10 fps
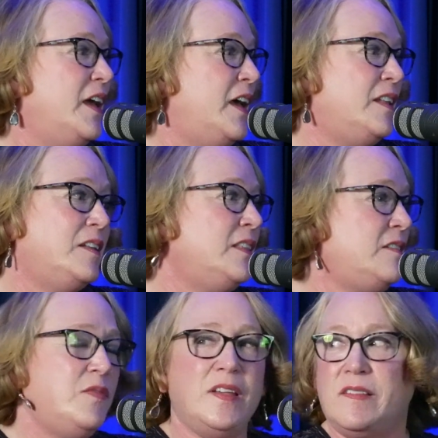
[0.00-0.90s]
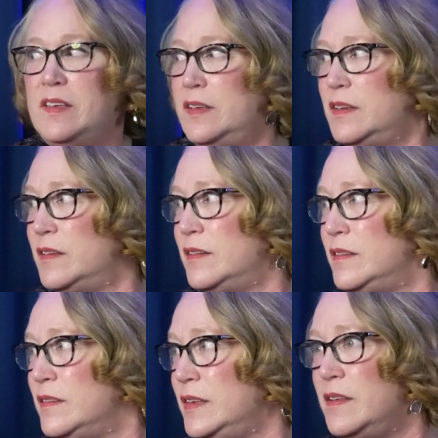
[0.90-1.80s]
And let's face it,
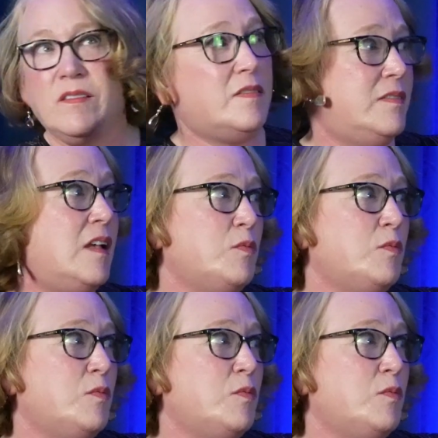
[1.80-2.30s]
kids, that's